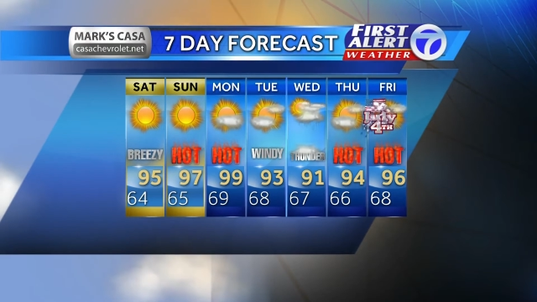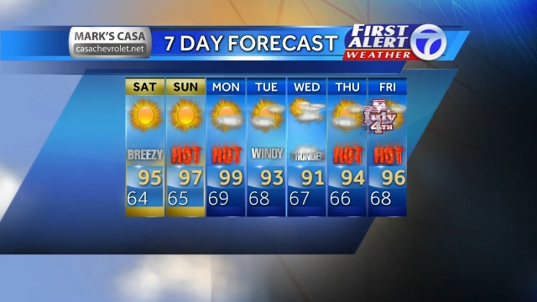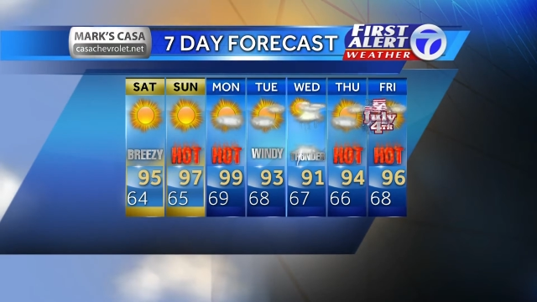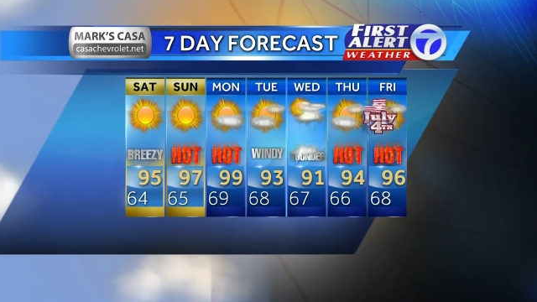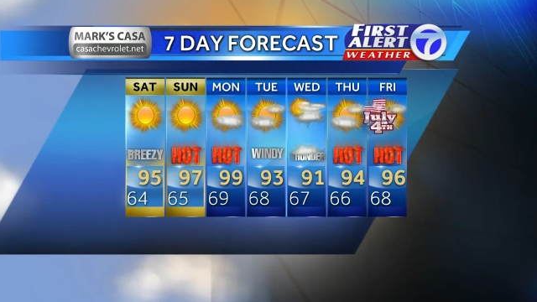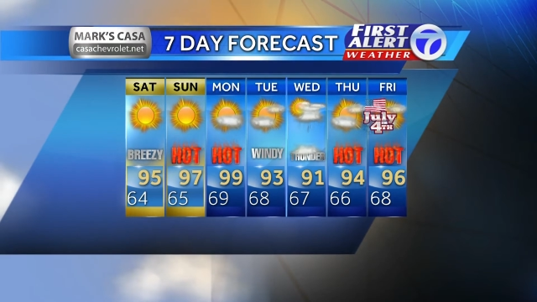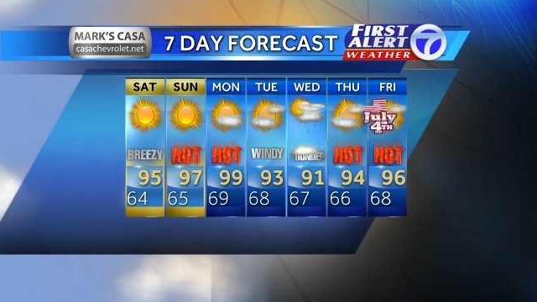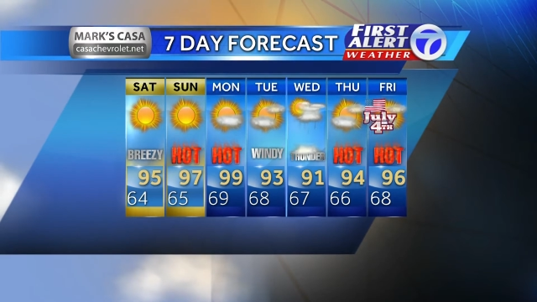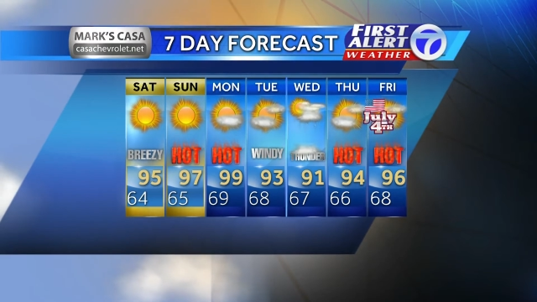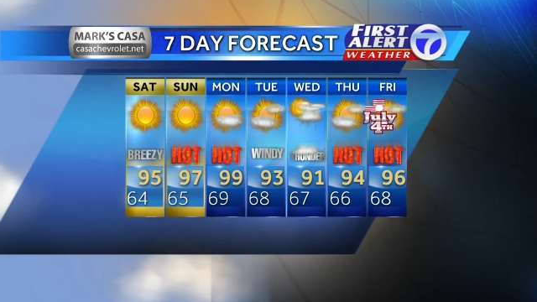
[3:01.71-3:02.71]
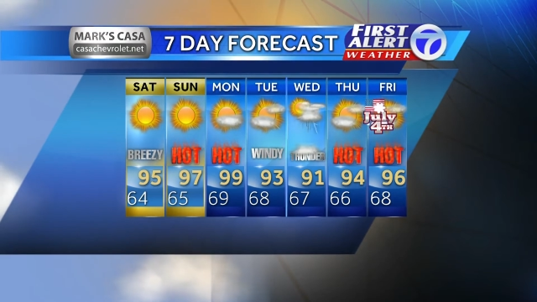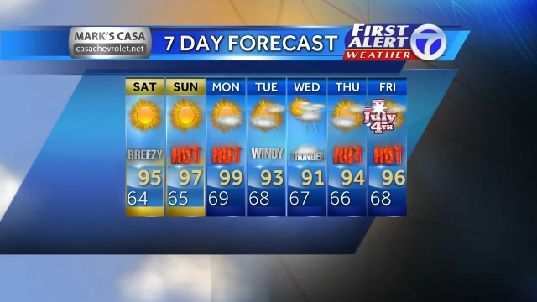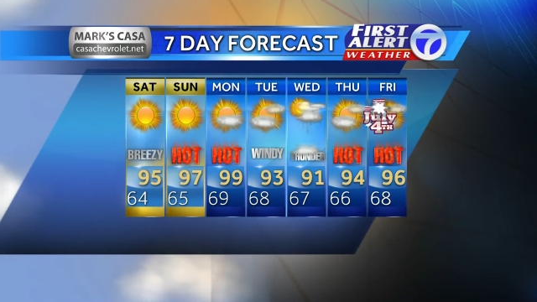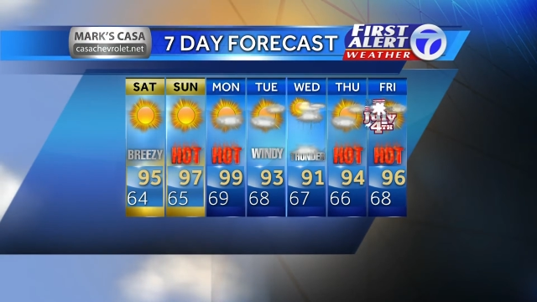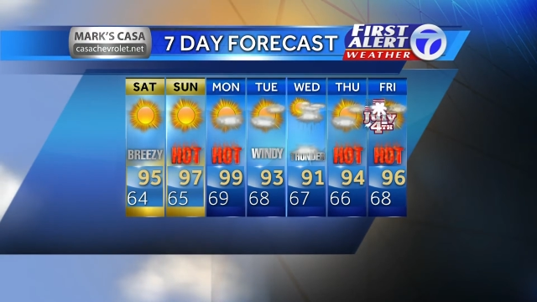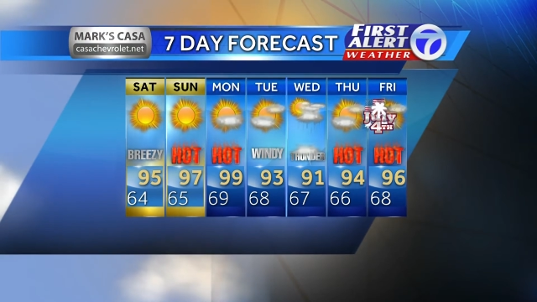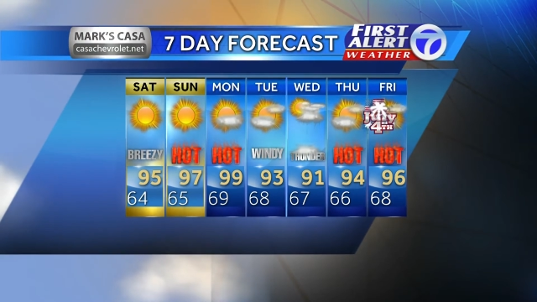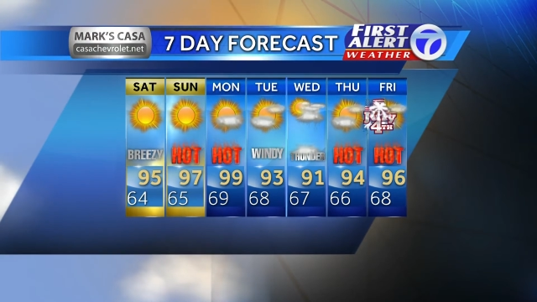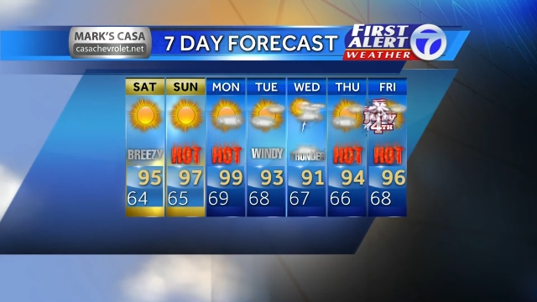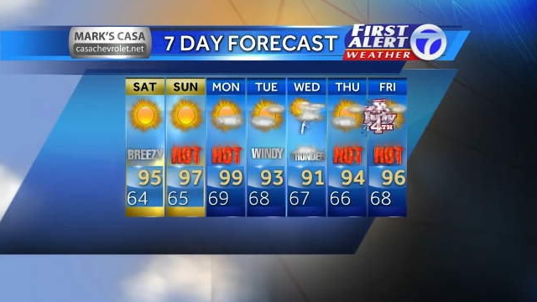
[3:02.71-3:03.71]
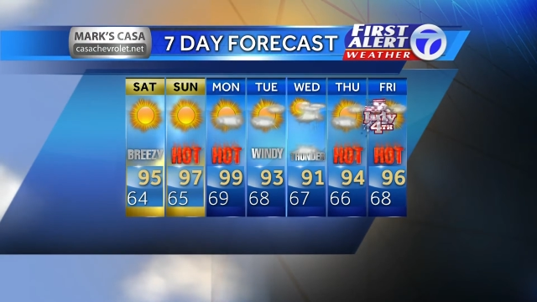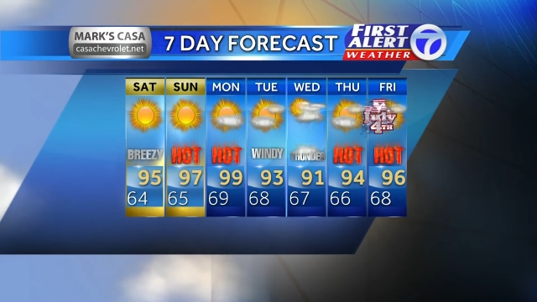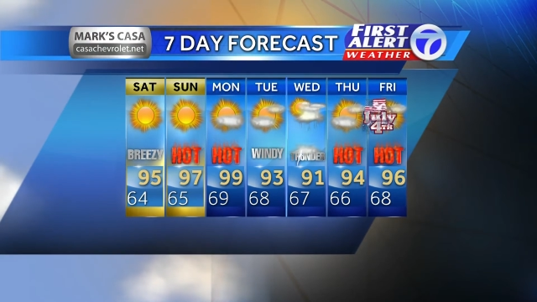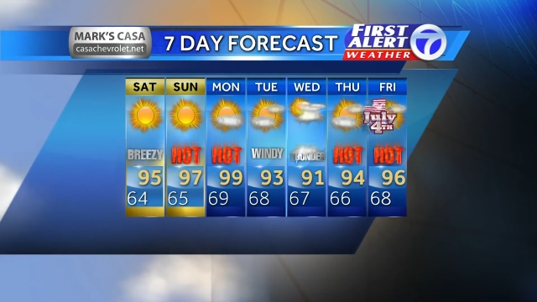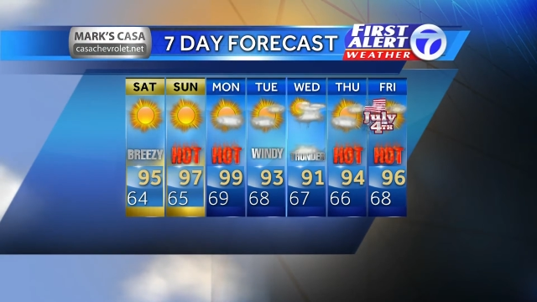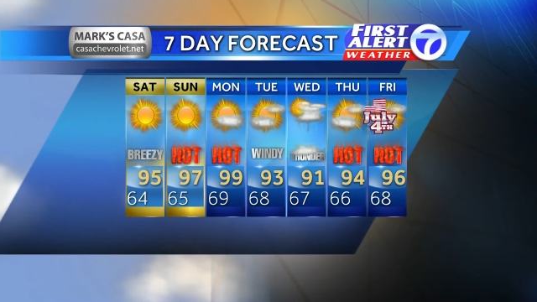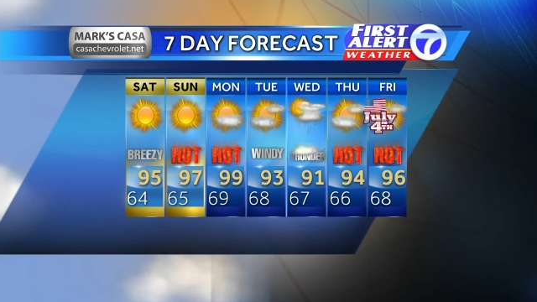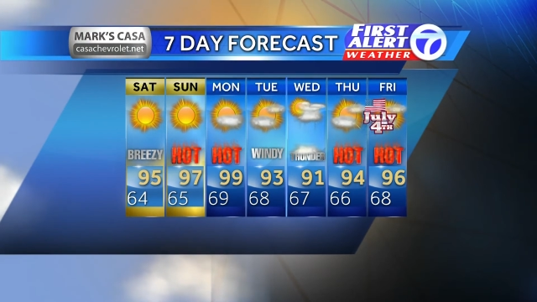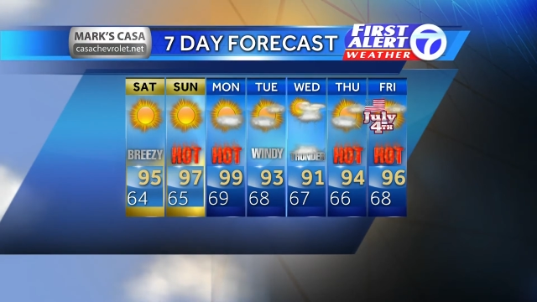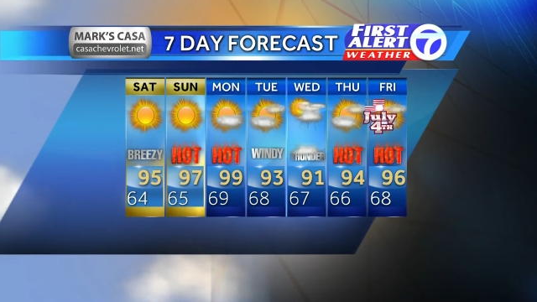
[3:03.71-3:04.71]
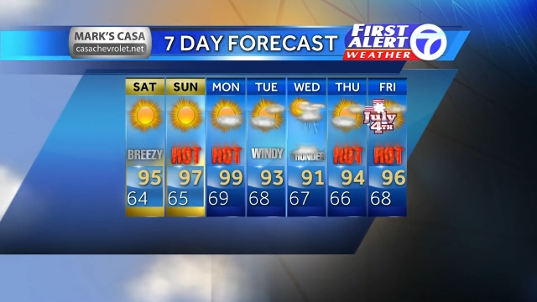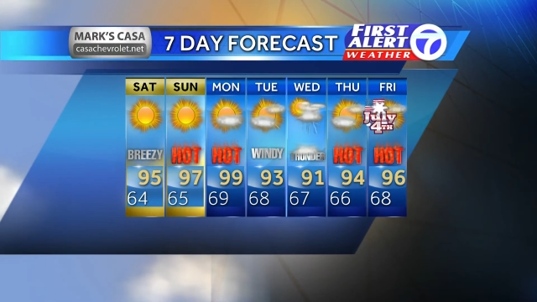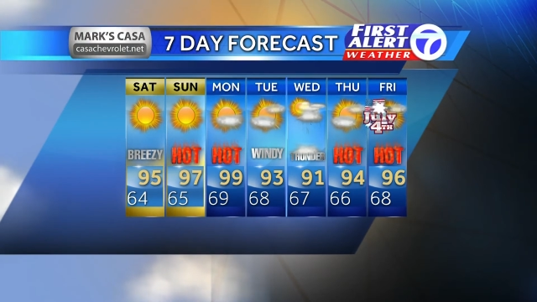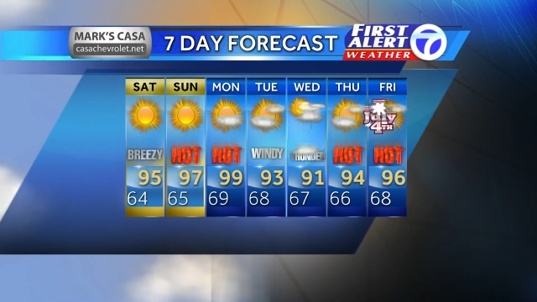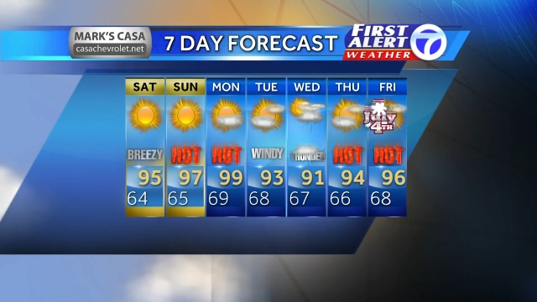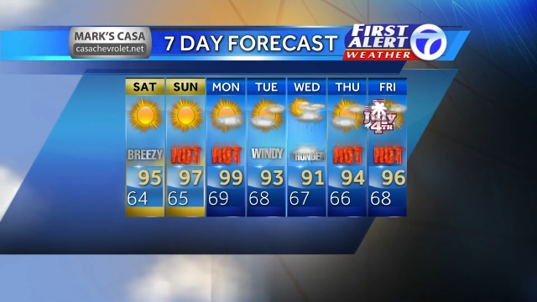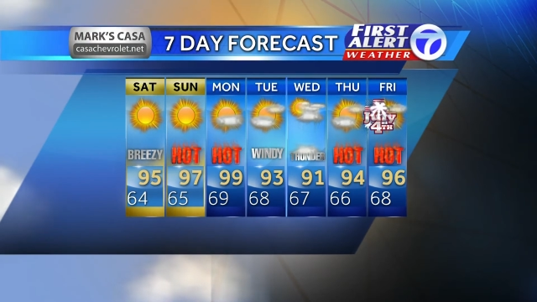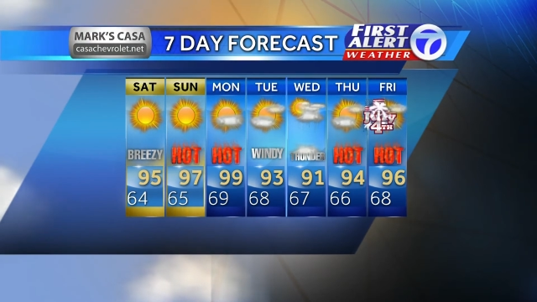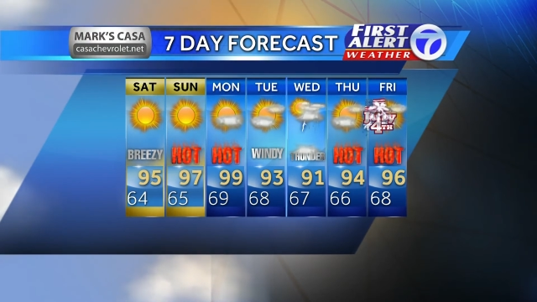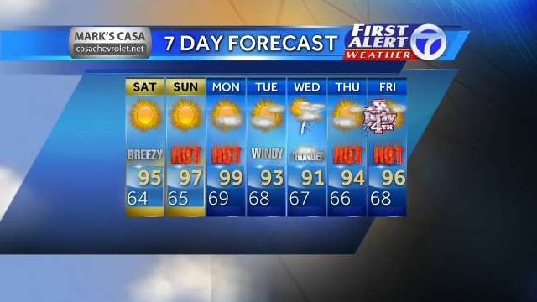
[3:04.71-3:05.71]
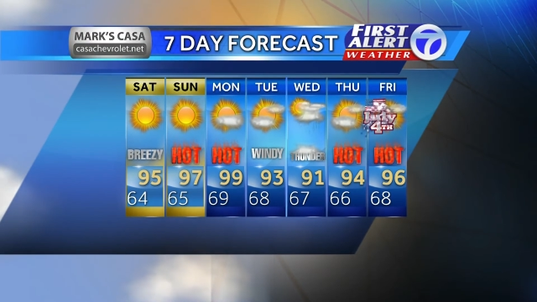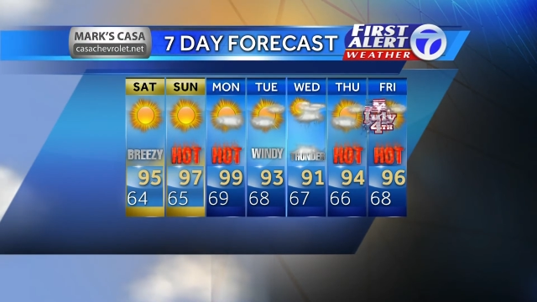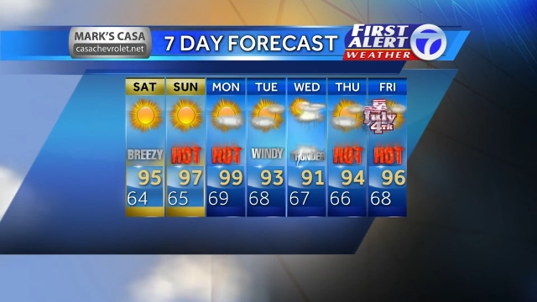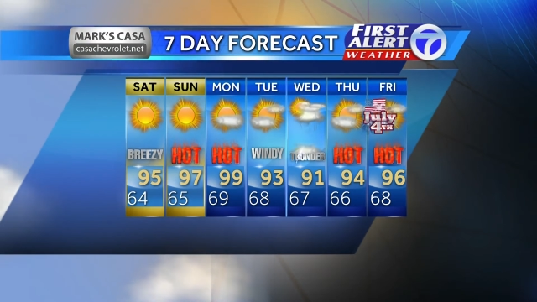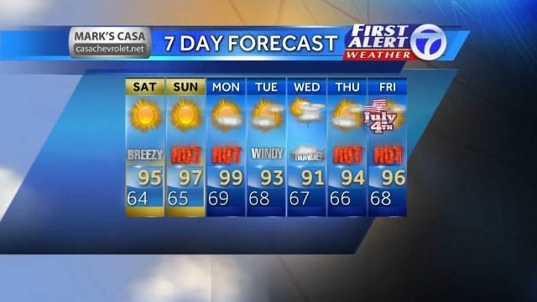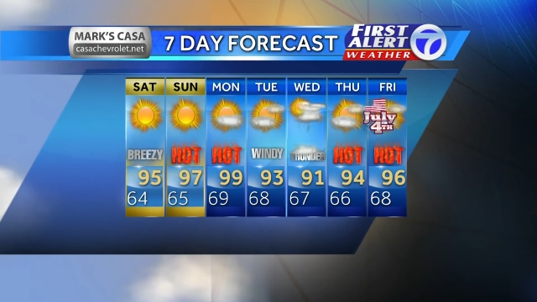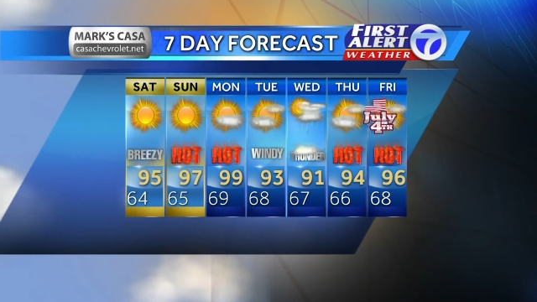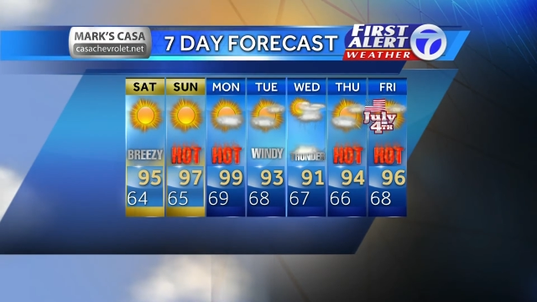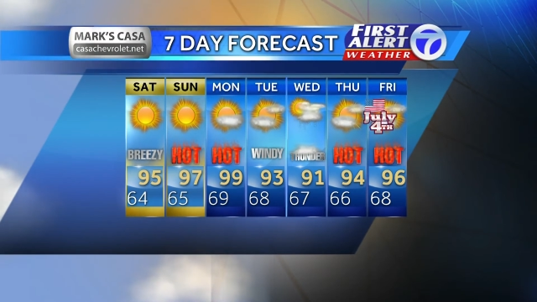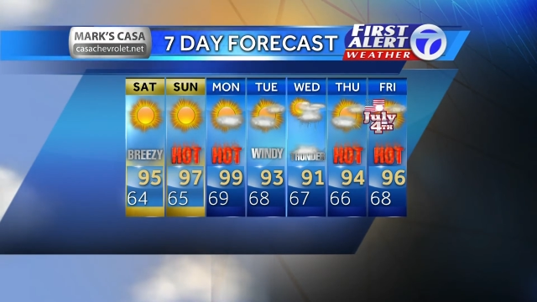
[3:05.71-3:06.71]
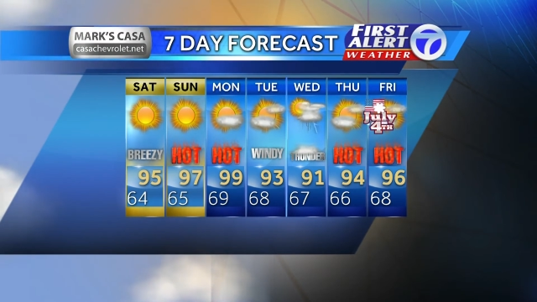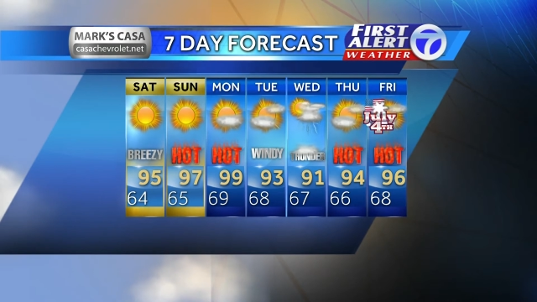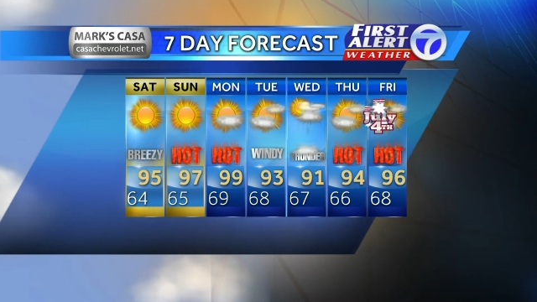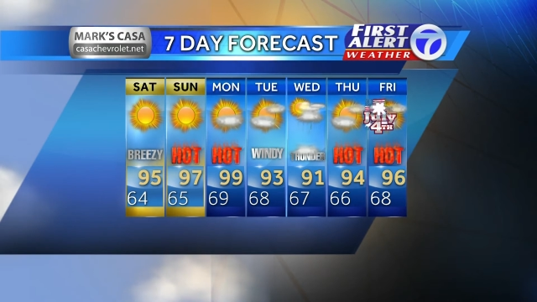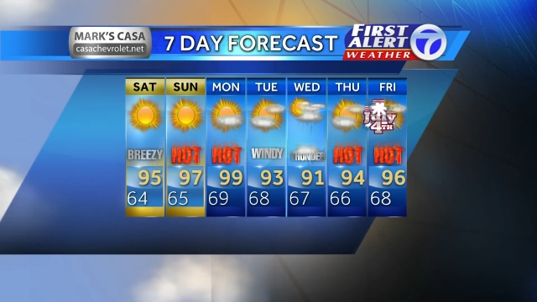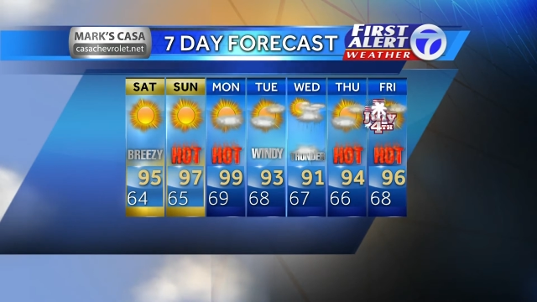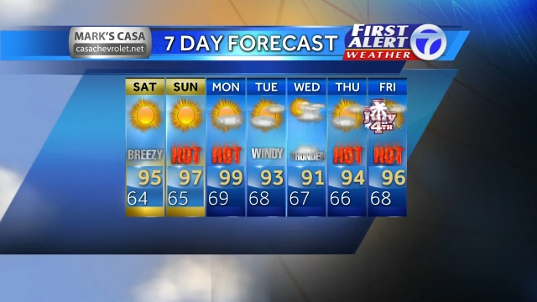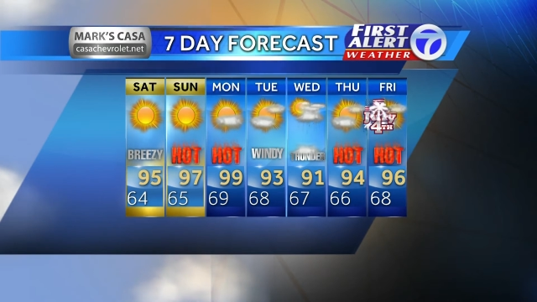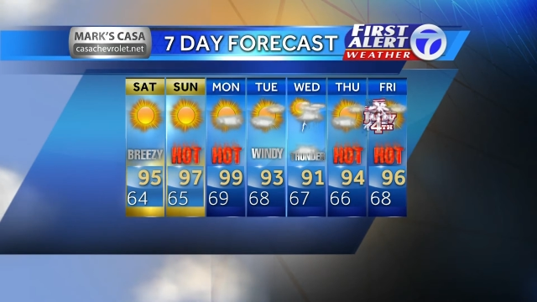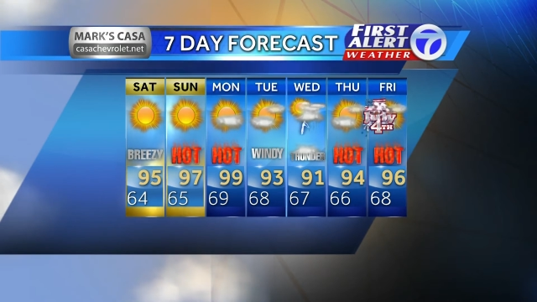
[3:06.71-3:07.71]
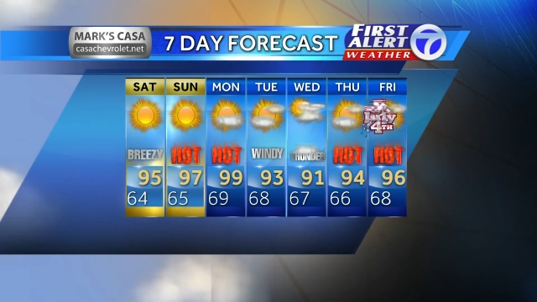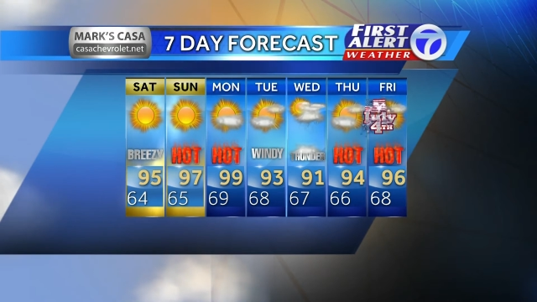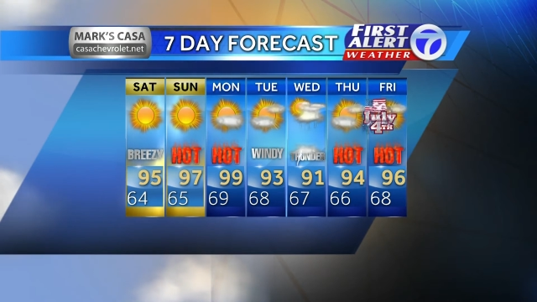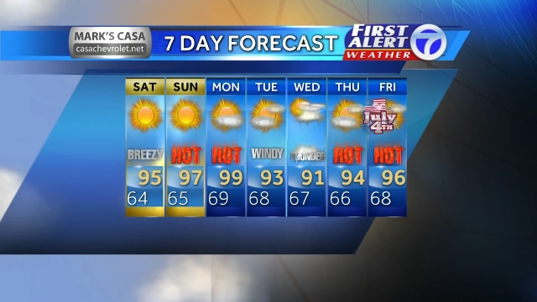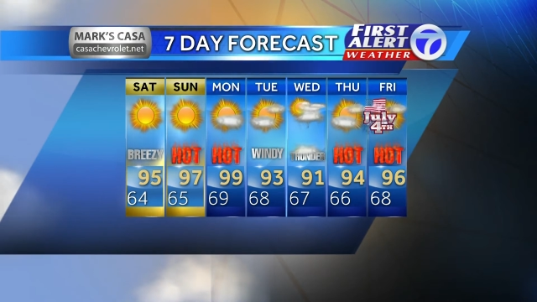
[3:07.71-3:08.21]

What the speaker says: [unreadable: no face in view]